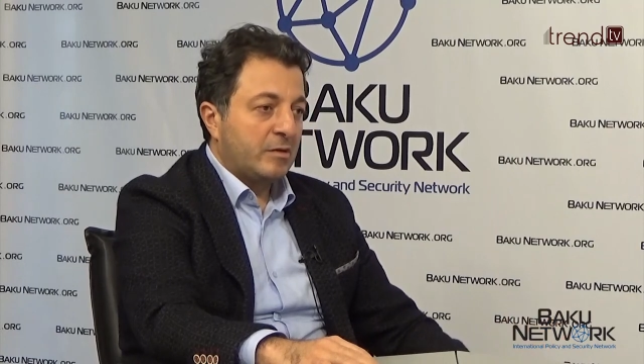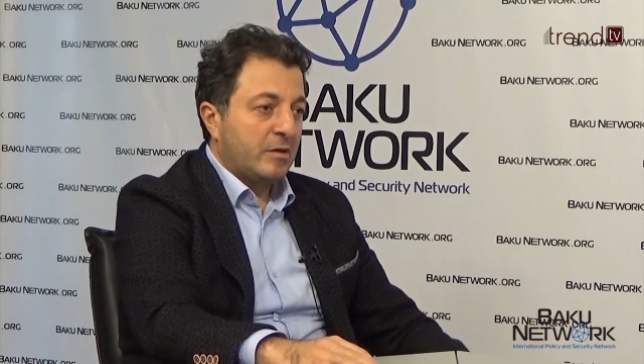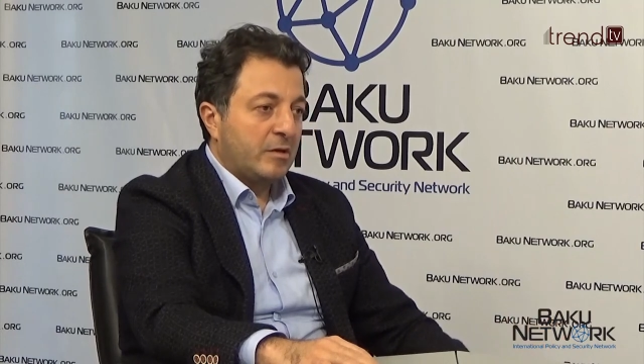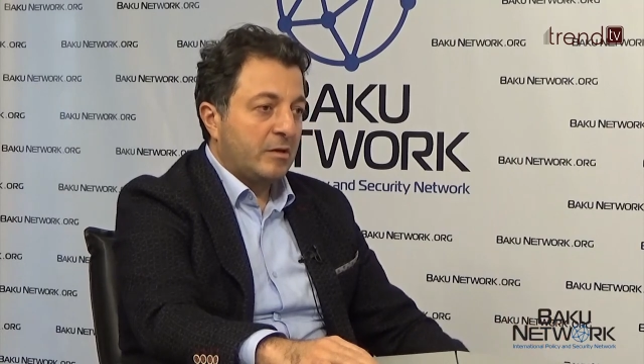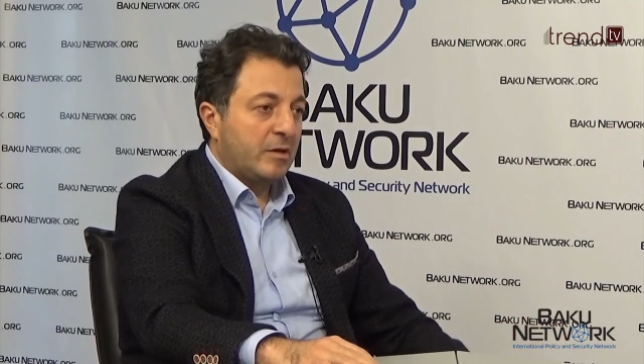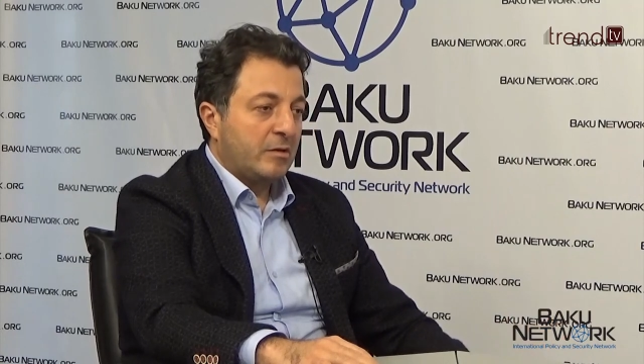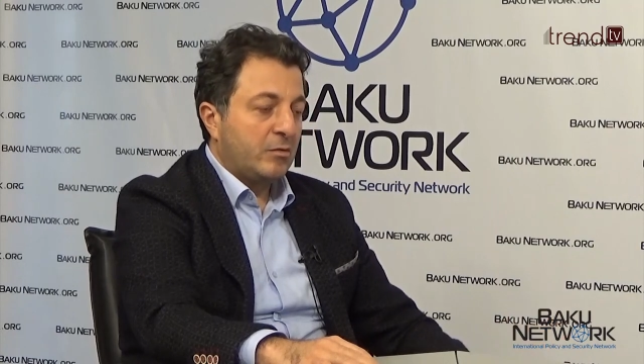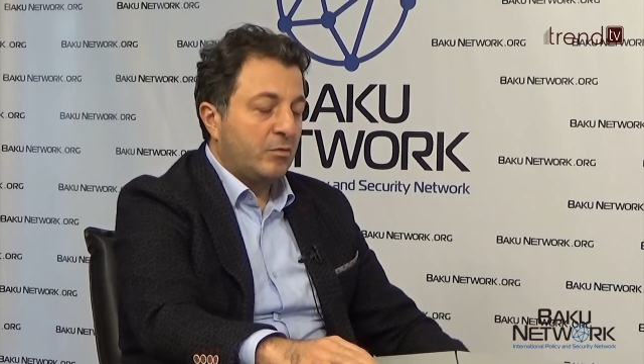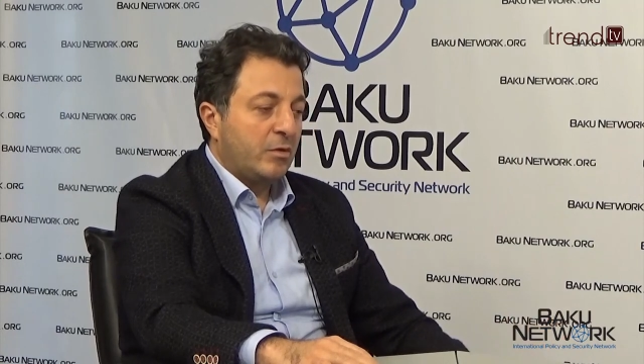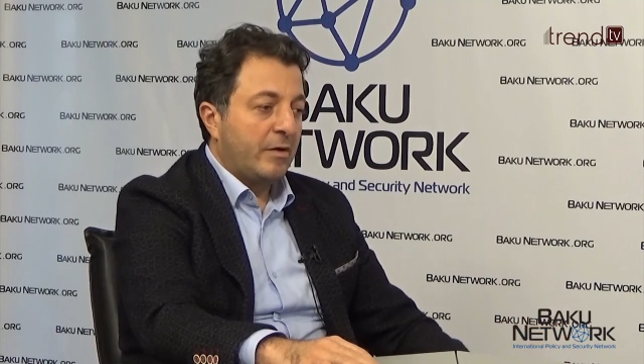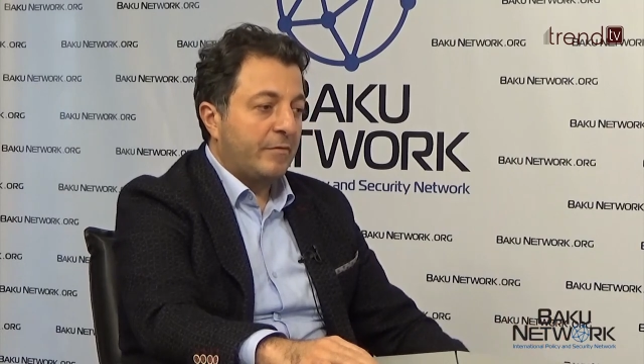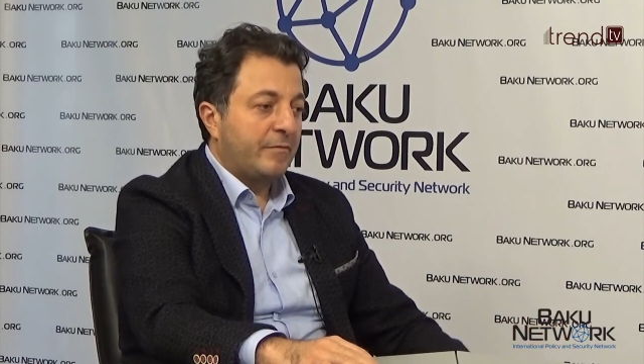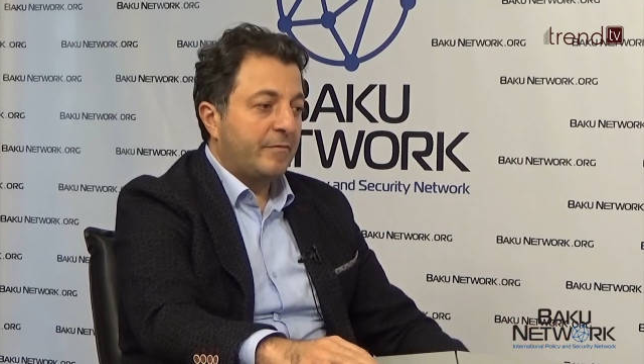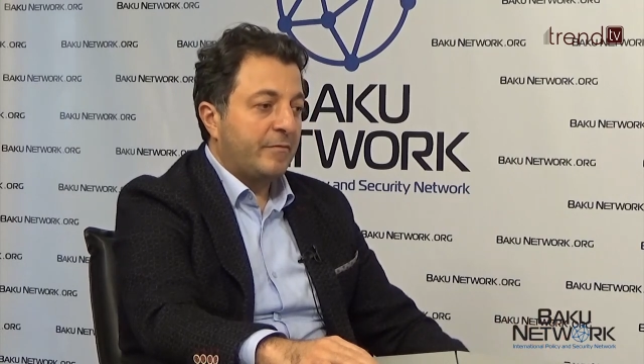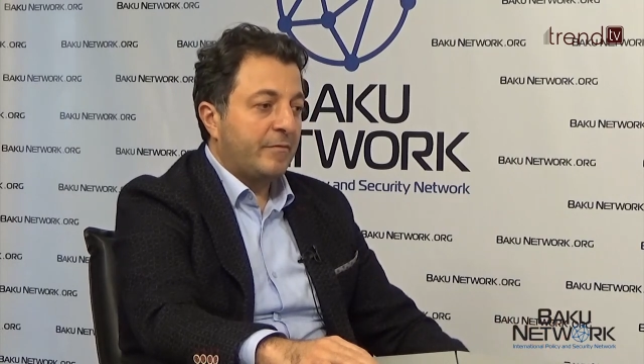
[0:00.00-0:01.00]
that you
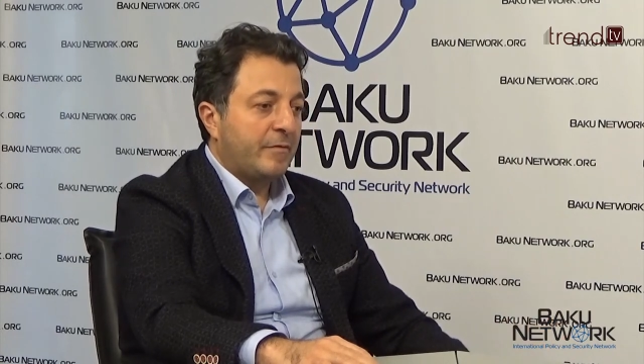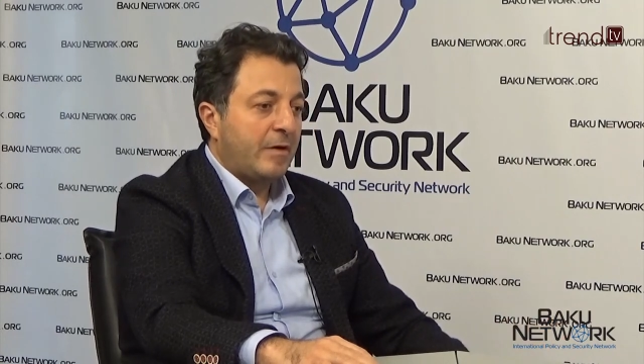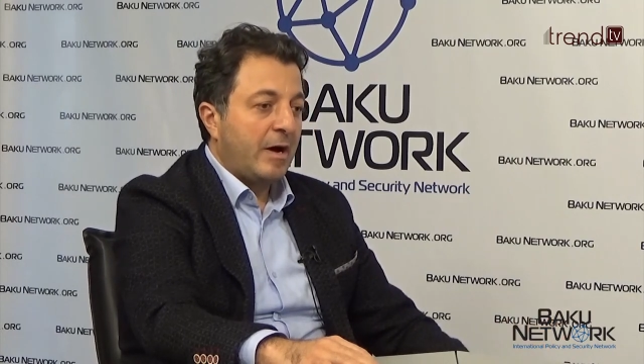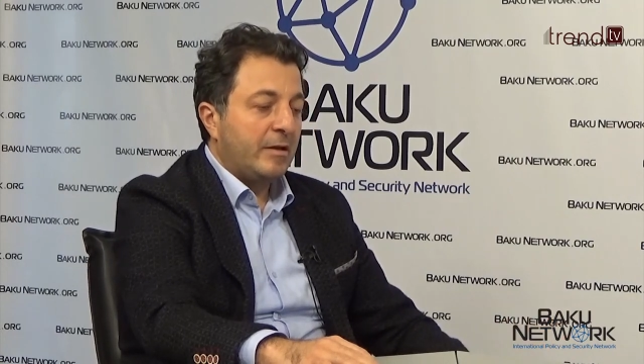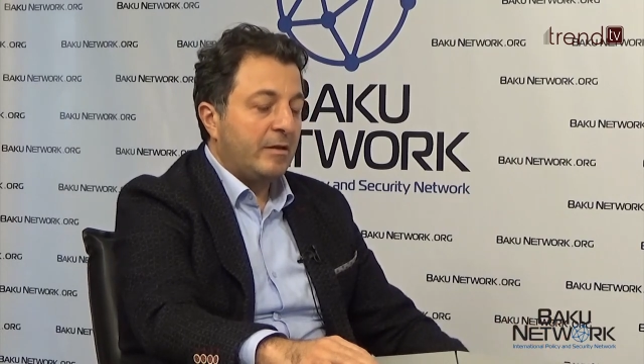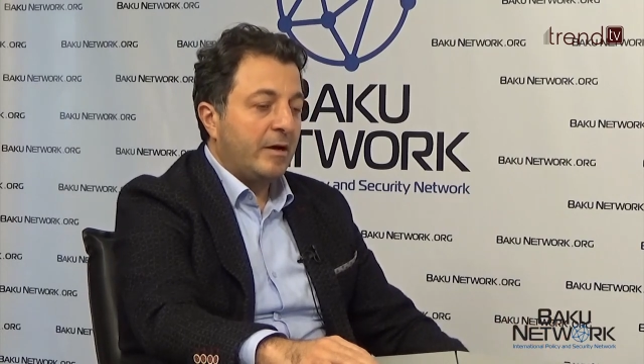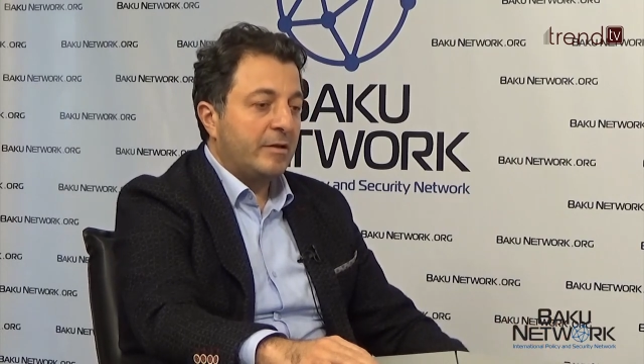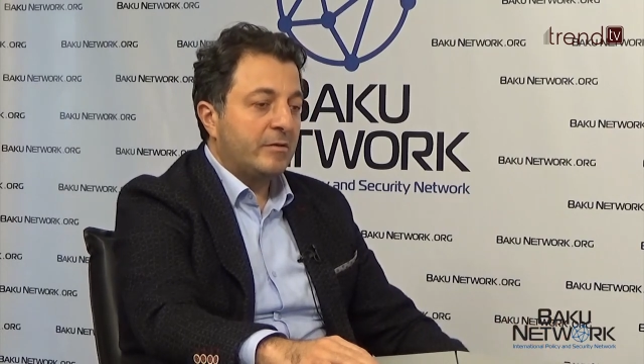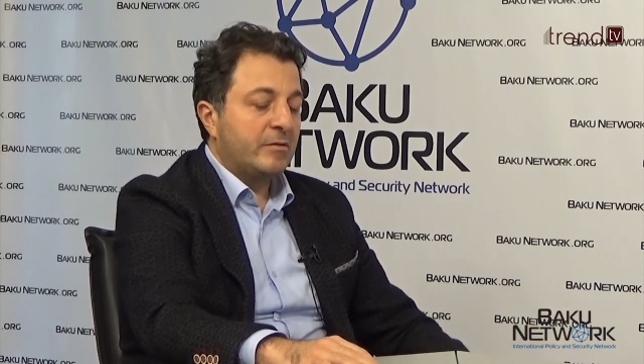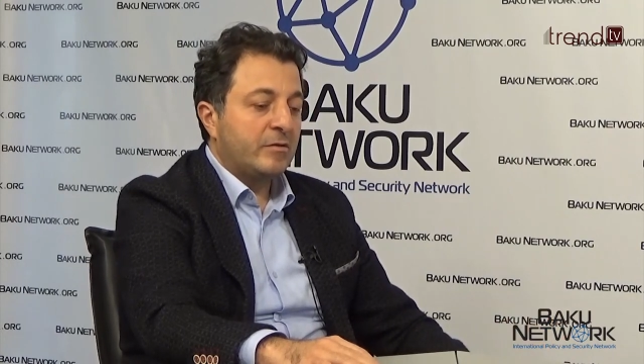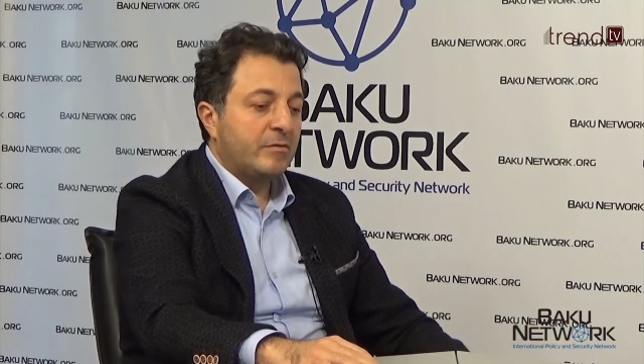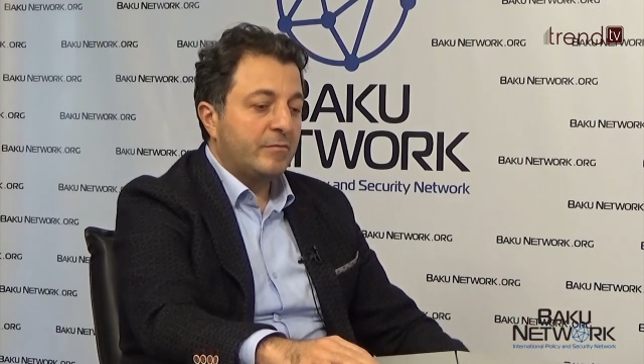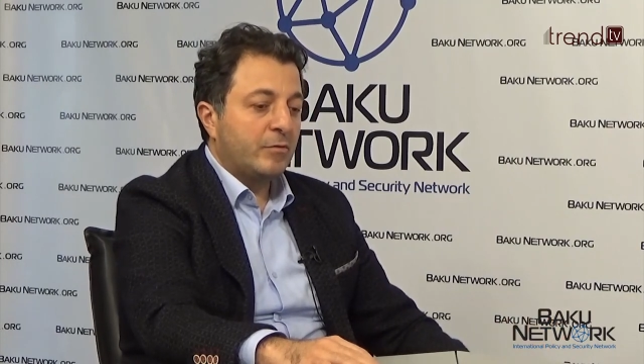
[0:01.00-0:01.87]
have highlighted.